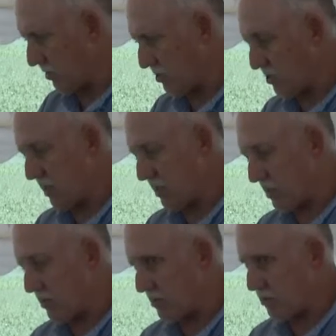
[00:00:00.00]
of a
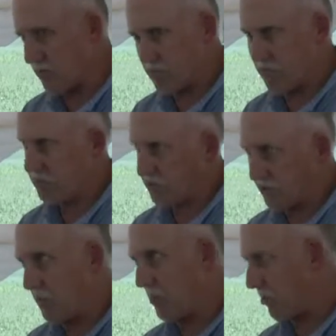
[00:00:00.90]
silent
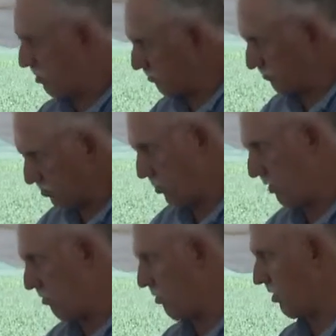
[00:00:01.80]
stealer,
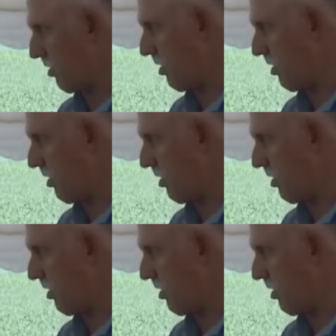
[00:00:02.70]
whatever you want to